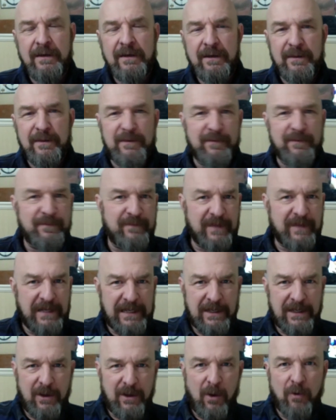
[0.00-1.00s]
the Philly
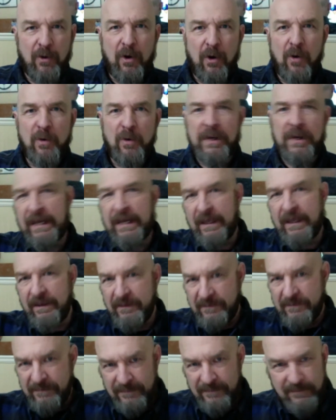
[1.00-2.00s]
logo
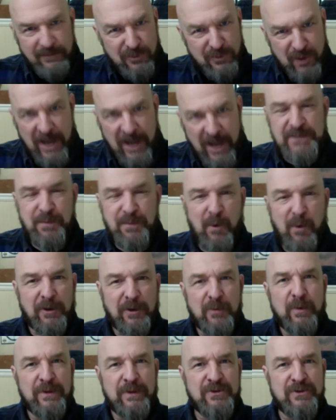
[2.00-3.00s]
getting transported
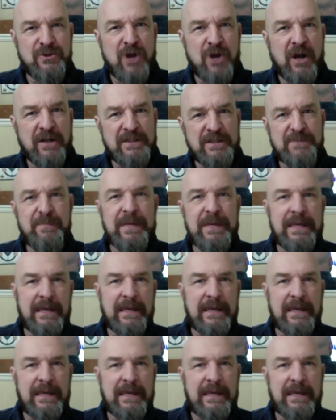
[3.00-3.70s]
with John's B.